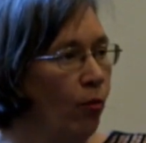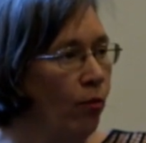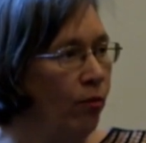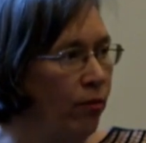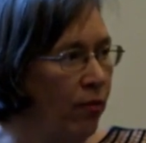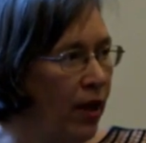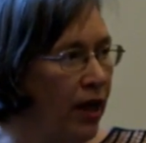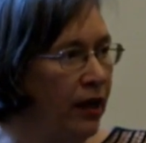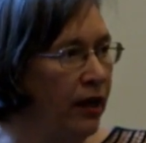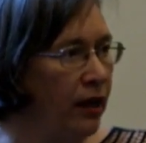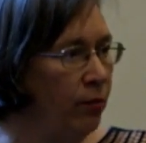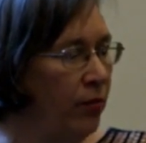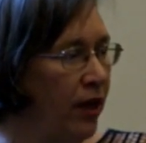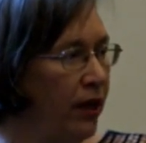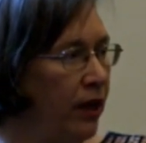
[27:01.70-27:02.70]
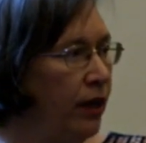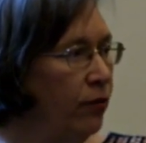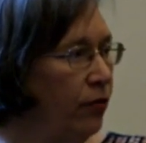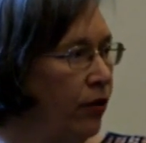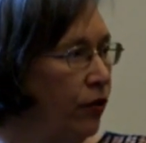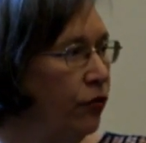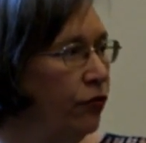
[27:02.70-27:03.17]
Many, many
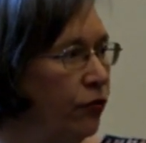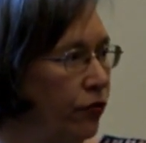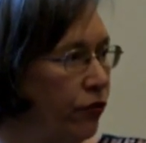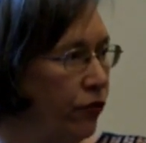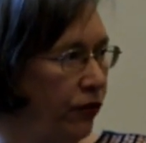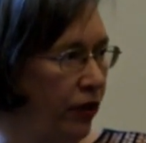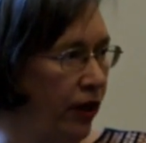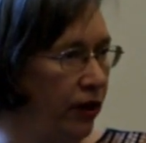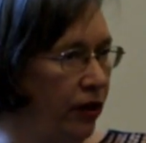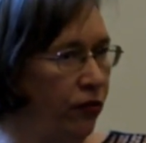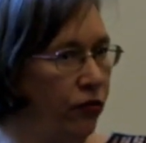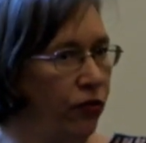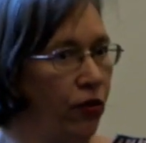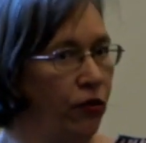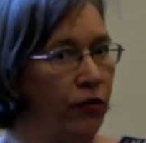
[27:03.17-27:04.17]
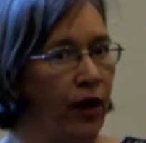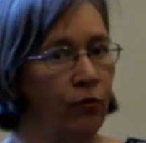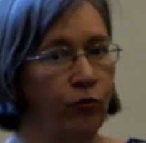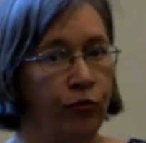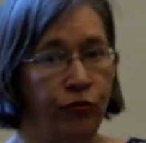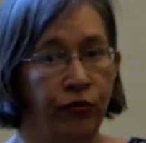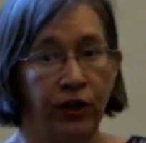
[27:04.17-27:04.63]
research studies show that
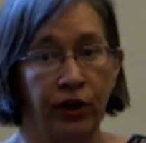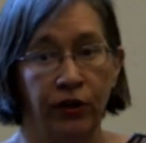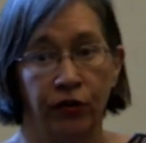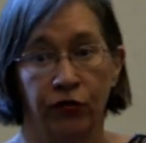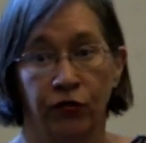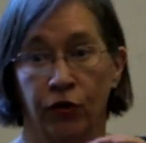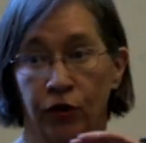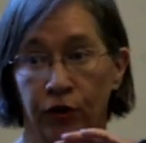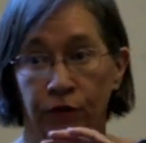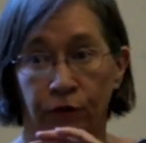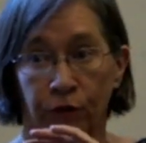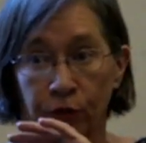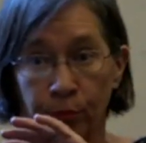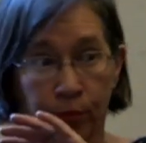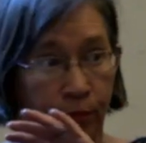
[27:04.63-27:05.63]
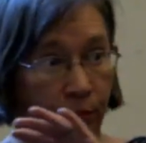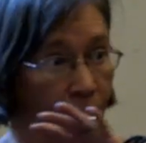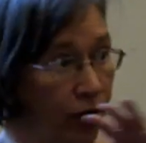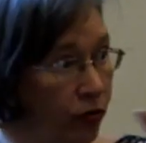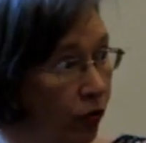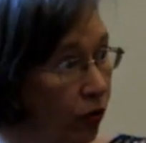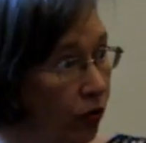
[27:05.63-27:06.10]
routine is good for
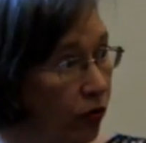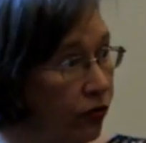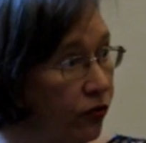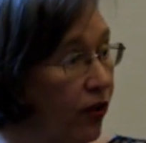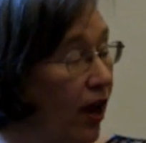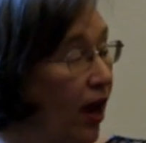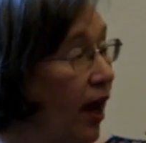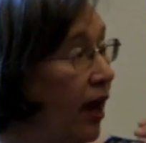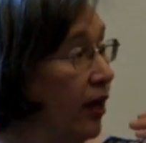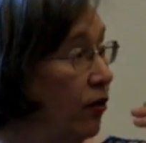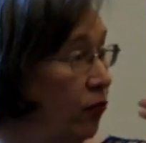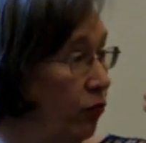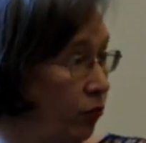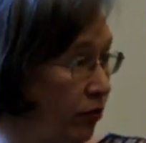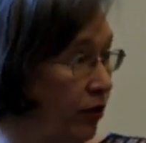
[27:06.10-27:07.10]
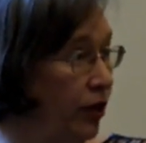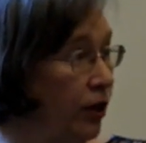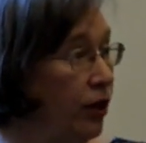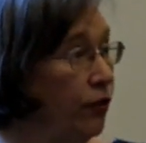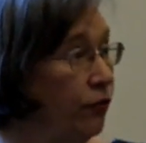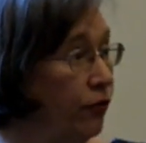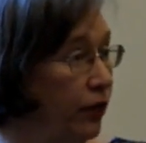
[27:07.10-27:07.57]
adults and it's really
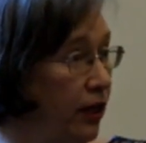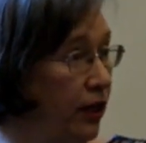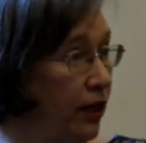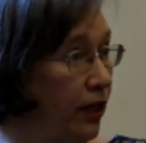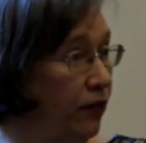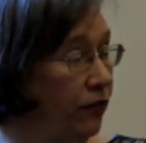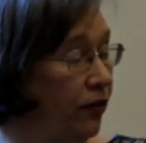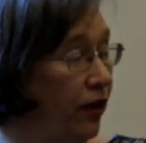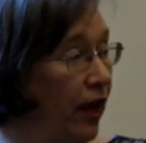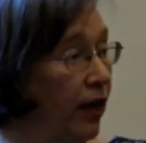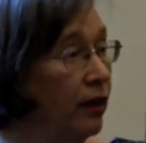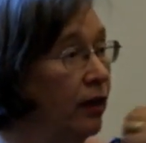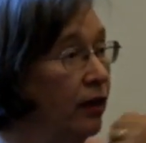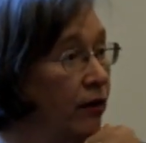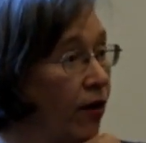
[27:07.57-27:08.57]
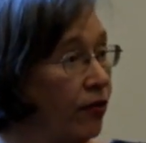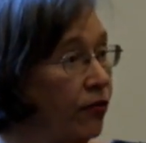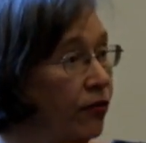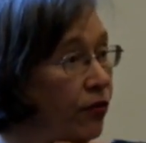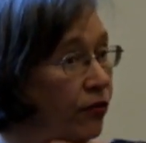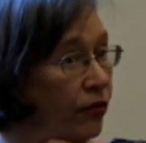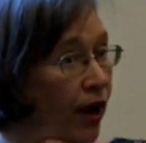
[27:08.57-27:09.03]
good for kids. And in our
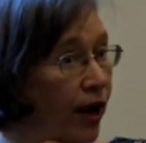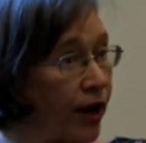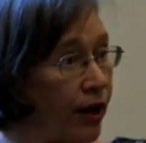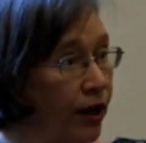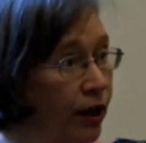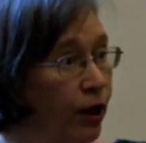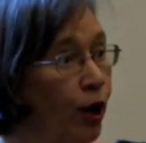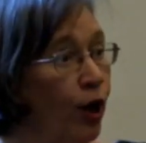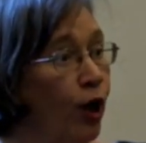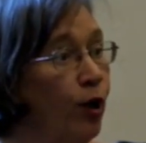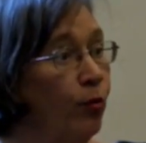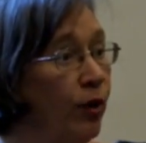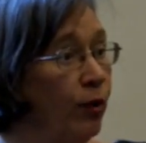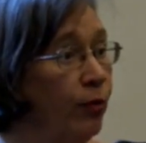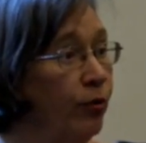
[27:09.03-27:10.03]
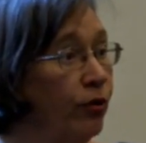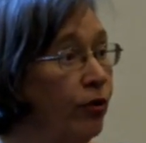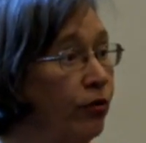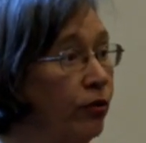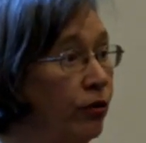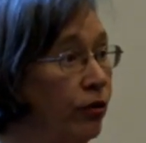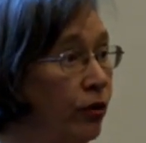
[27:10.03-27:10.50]
society, people
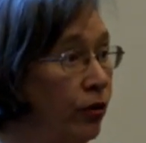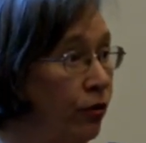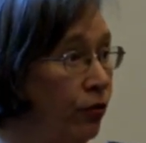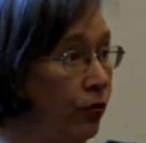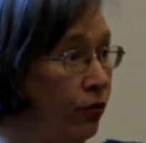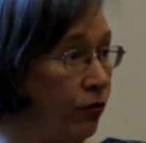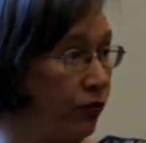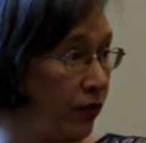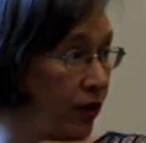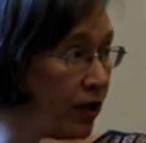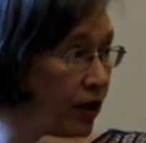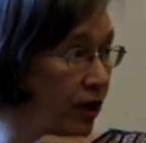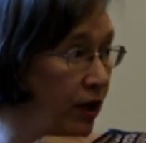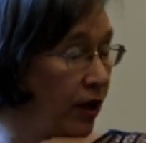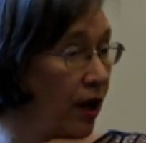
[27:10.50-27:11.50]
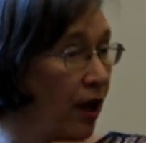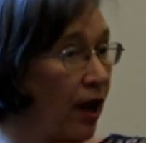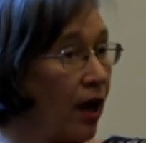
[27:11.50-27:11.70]
are losing